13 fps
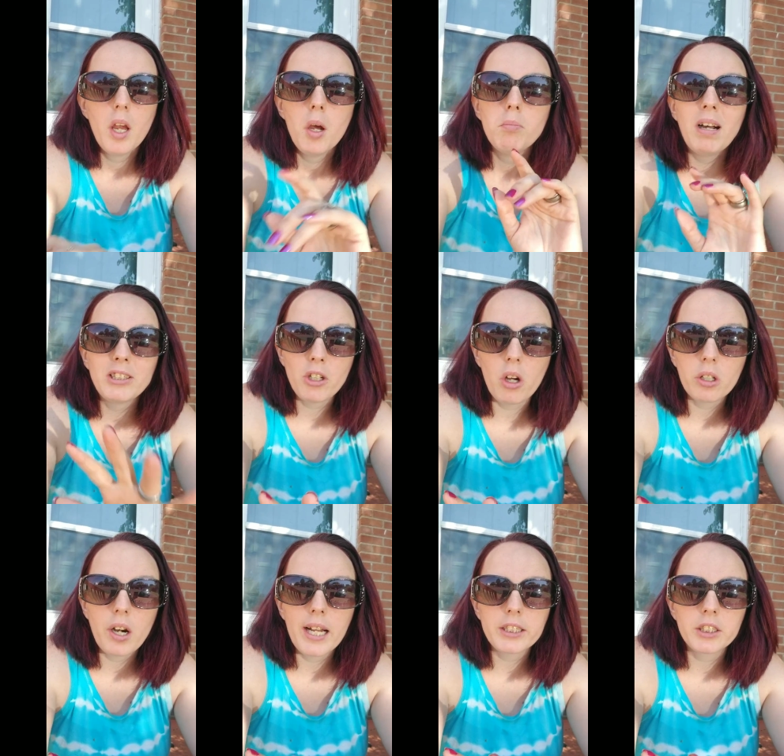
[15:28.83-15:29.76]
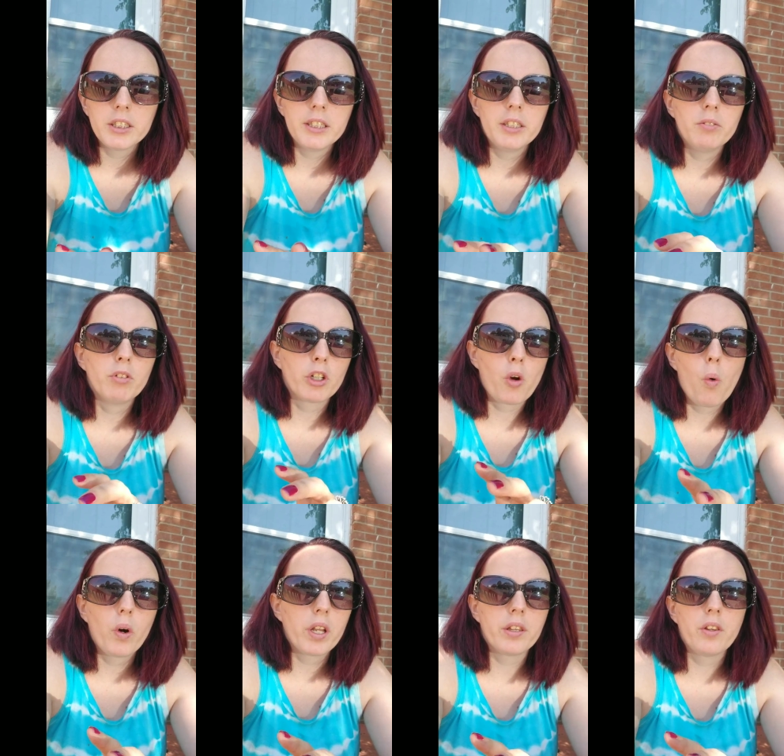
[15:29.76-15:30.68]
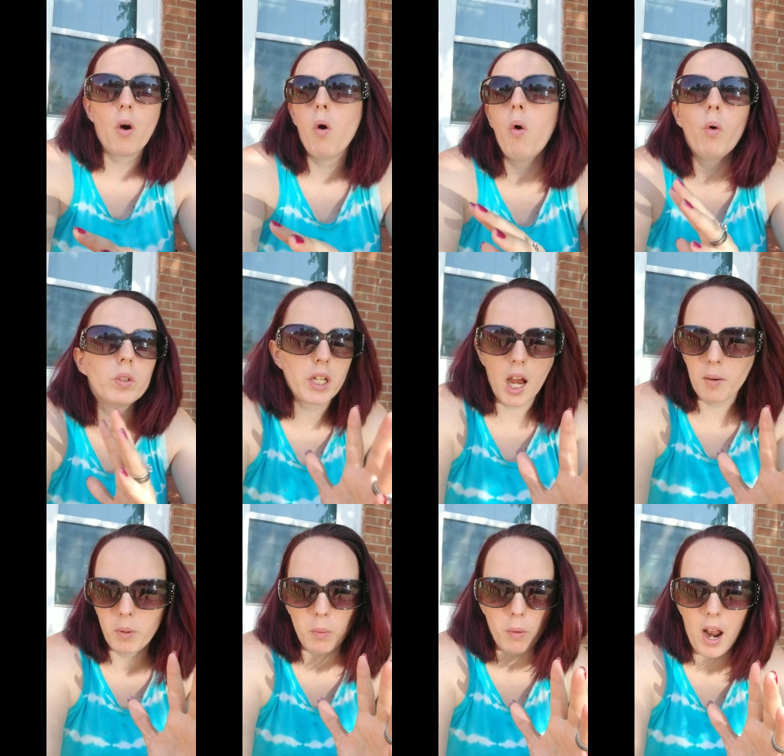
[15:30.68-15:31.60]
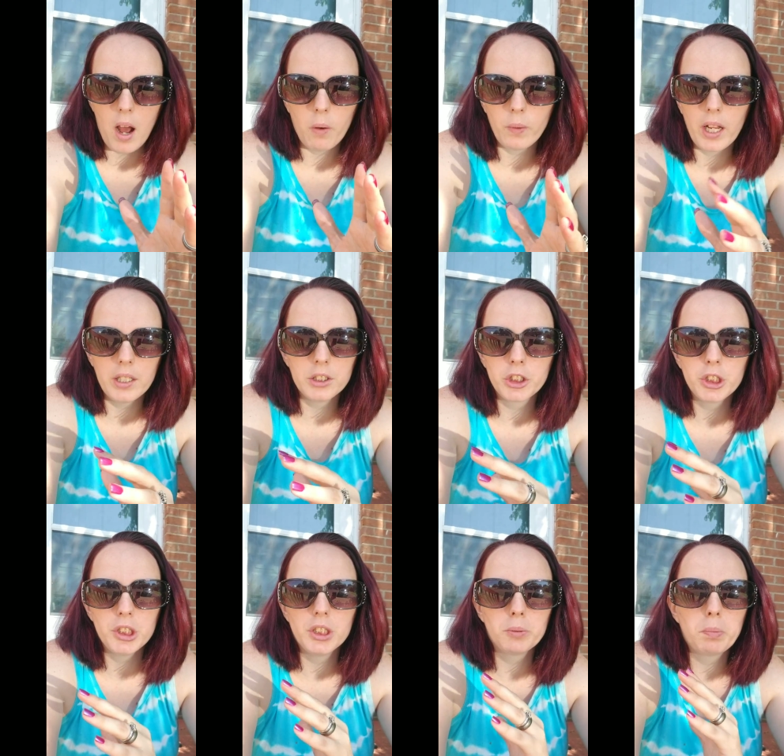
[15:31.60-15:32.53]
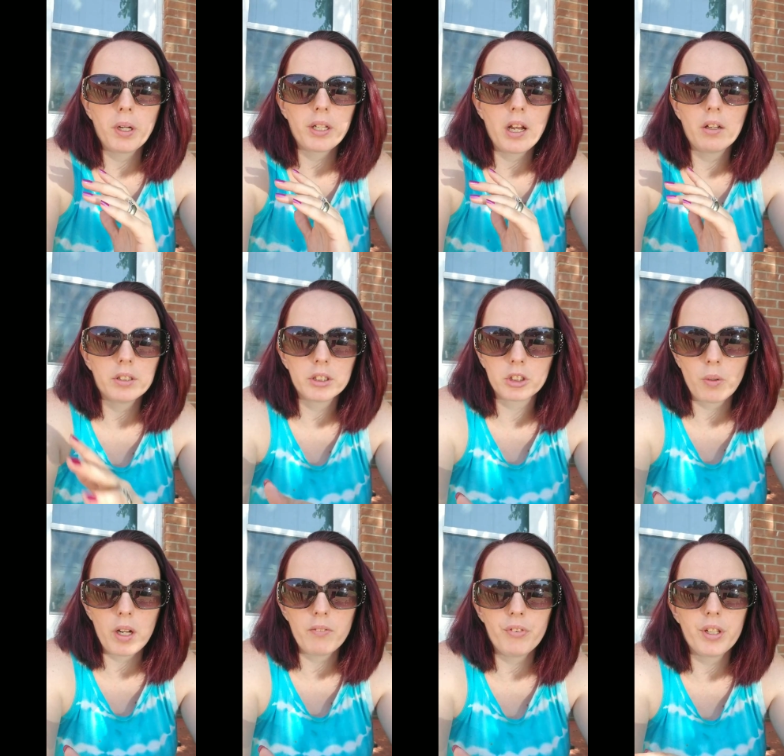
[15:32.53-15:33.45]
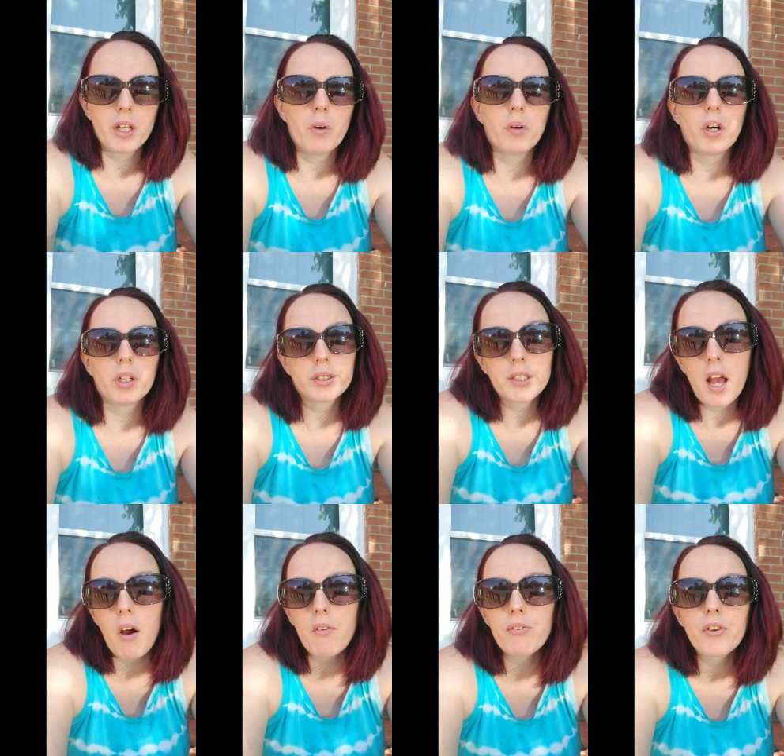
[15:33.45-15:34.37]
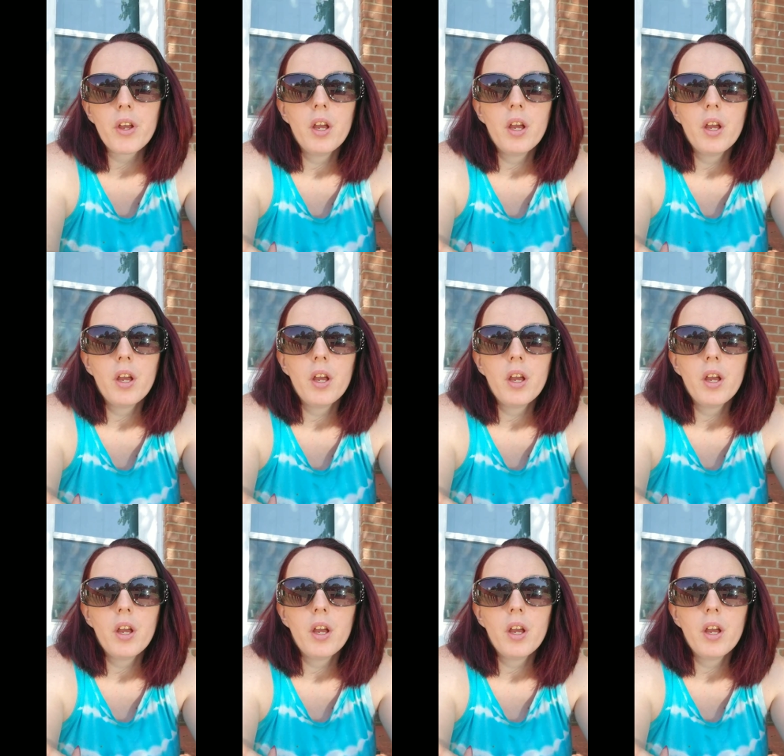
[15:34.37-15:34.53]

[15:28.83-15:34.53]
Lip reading: my daughter actually recorded the whole time we were out, and she's putting out this great video herself.